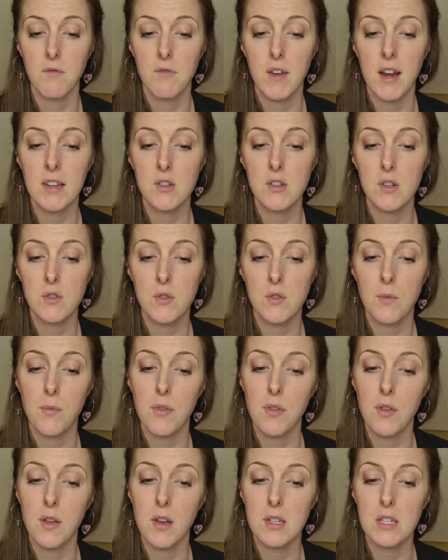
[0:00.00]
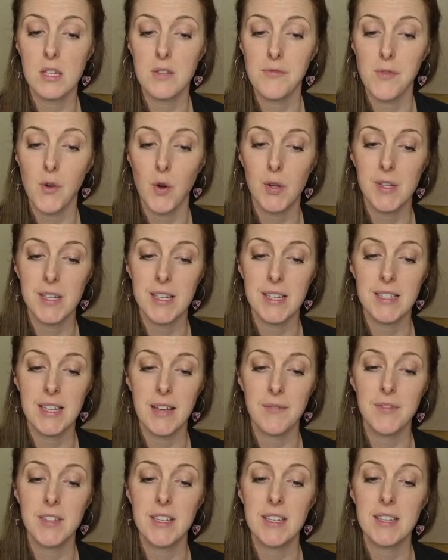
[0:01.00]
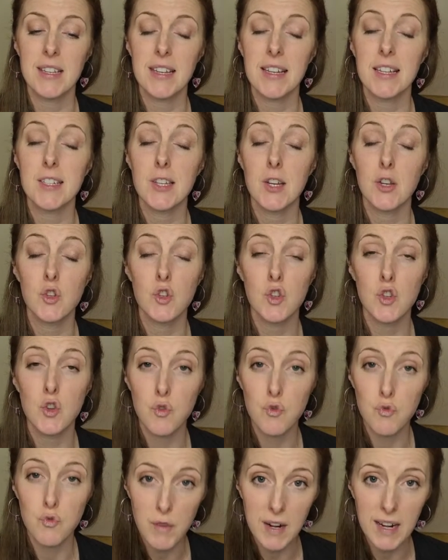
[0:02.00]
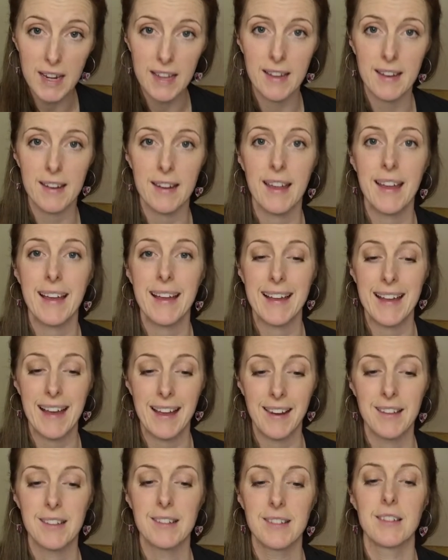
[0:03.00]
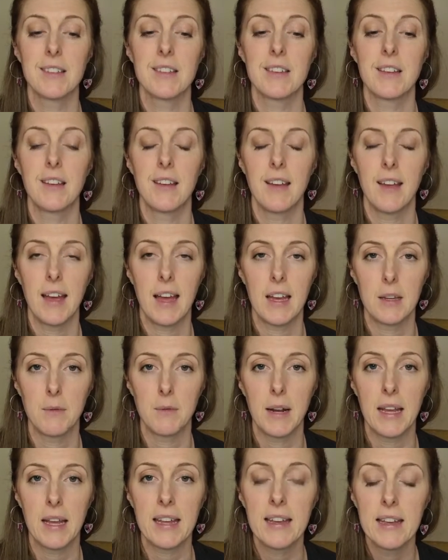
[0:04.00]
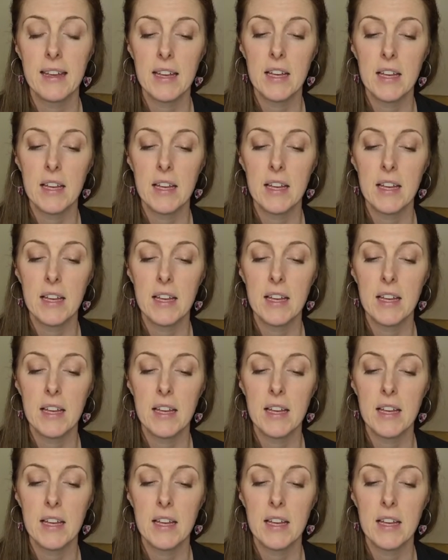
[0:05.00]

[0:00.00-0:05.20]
ranges from 34 to 76 trillion gallons annually.